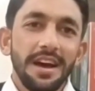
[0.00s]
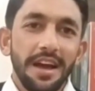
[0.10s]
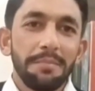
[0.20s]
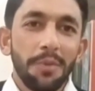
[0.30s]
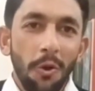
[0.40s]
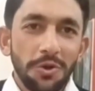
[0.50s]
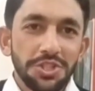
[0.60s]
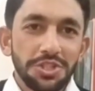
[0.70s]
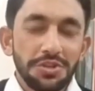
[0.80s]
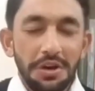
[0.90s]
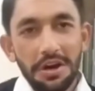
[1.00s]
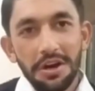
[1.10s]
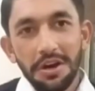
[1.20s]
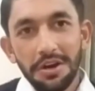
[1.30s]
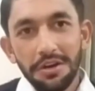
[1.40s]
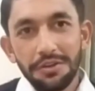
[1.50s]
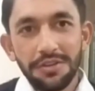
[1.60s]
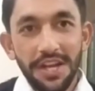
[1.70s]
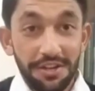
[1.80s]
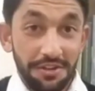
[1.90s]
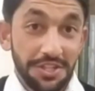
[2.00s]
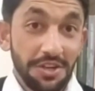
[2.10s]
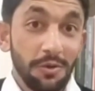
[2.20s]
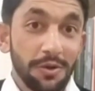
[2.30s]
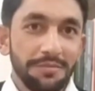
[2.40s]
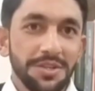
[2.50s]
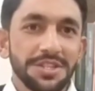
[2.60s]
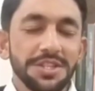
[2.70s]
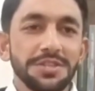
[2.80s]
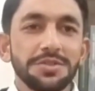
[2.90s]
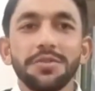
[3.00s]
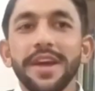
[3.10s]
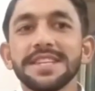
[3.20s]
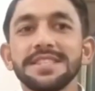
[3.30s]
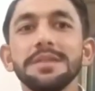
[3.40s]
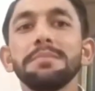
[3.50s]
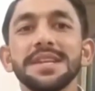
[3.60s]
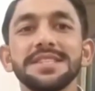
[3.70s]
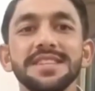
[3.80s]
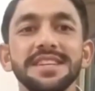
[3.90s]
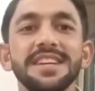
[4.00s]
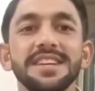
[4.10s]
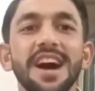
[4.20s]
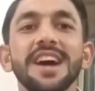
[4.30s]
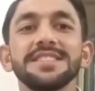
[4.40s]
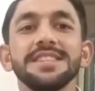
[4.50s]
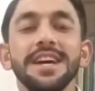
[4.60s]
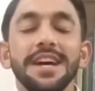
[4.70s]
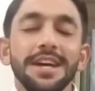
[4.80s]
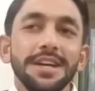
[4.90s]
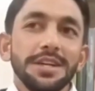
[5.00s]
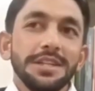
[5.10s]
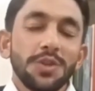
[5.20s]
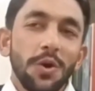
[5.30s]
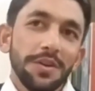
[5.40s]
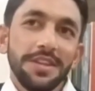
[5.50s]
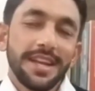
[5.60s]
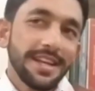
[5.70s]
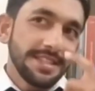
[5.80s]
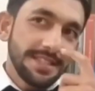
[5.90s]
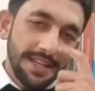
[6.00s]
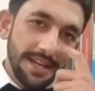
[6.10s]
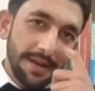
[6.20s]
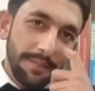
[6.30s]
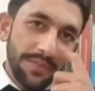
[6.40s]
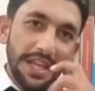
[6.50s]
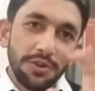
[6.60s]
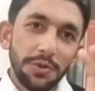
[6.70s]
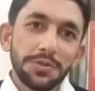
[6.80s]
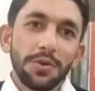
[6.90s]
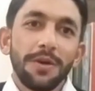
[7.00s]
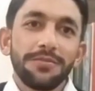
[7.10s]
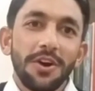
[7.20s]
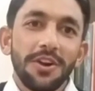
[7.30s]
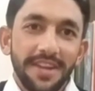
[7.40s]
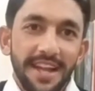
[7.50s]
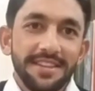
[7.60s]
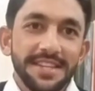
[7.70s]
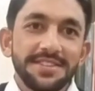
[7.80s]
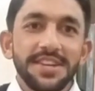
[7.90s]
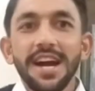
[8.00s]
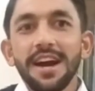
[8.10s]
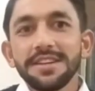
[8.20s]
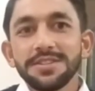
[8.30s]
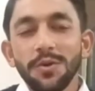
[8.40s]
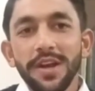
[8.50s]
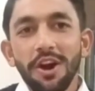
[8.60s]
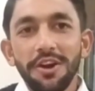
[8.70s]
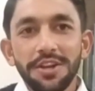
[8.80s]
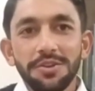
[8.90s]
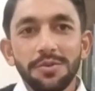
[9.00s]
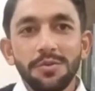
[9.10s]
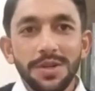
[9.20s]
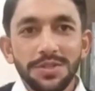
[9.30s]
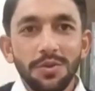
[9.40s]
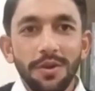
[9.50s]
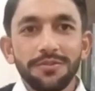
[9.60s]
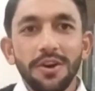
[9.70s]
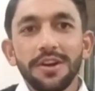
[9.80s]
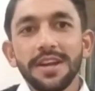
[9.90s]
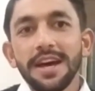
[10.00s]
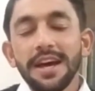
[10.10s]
approached to the International Court of Justice to raise the Palestinian cause? So there is two school of thought in this regard. So according to one school of thought,